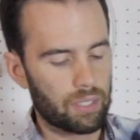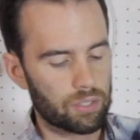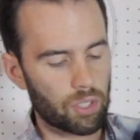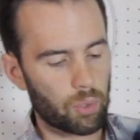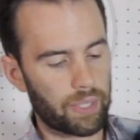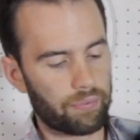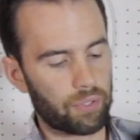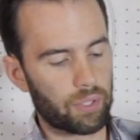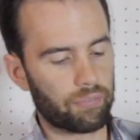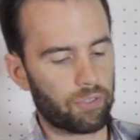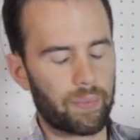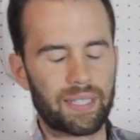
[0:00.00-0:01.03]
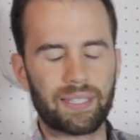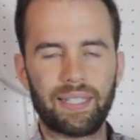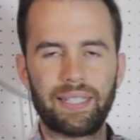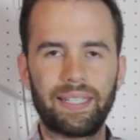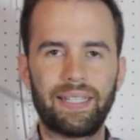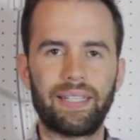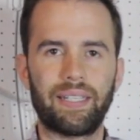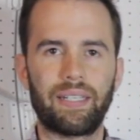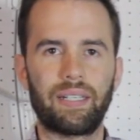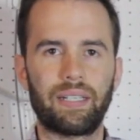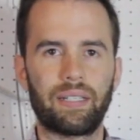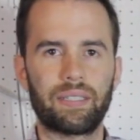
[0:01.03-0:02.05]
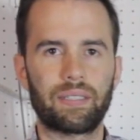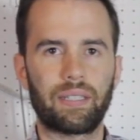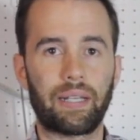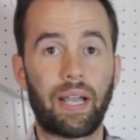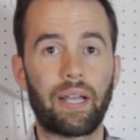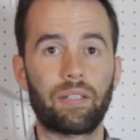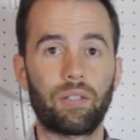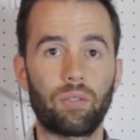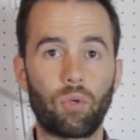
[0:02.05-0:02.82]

So if you're fermenting in, like I do